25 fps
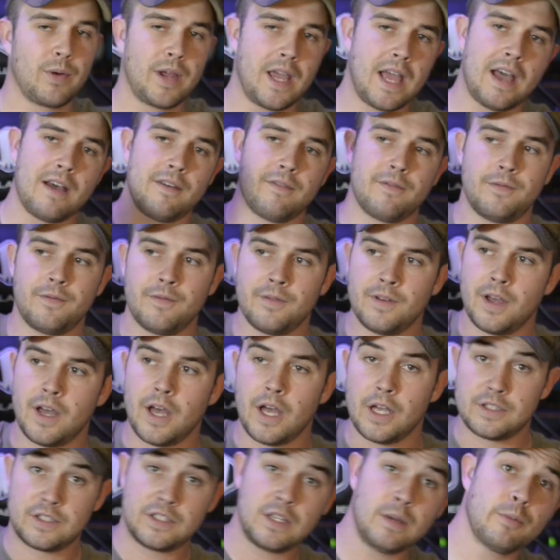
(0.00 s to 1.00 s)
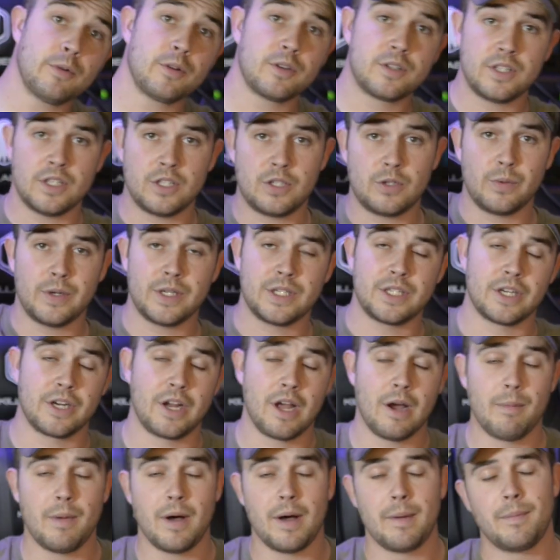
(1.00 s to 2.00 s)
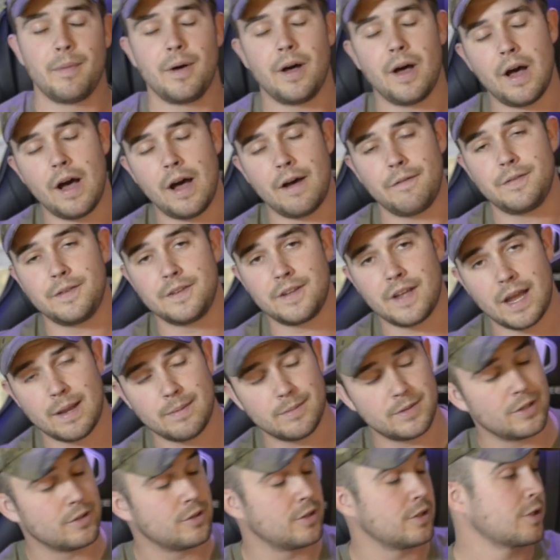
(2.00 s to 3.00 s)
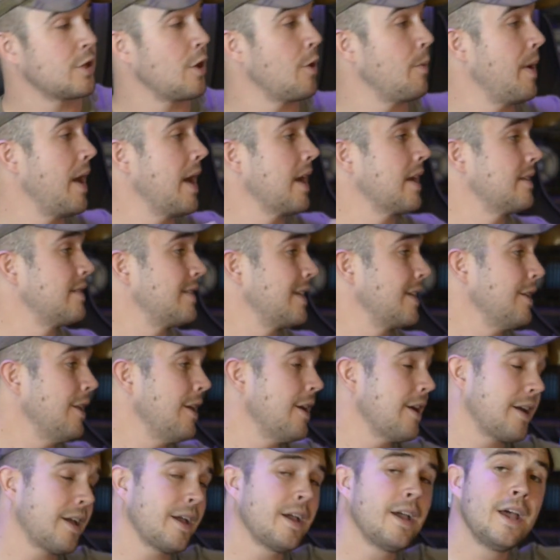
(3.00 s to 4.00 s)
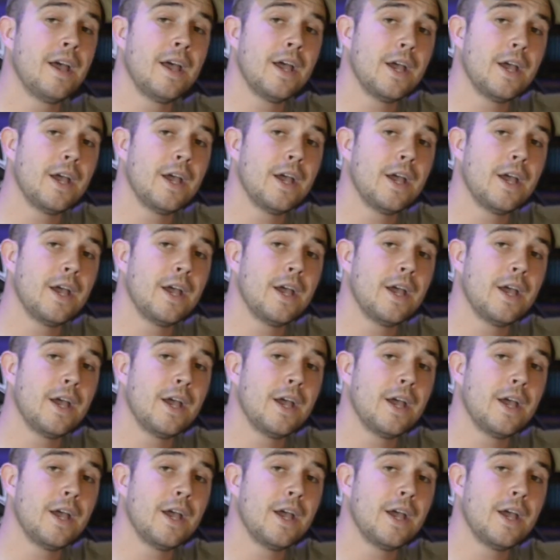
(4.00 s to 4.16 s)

and we have a similar situation come up, oftentimes they'll just go back and say, look,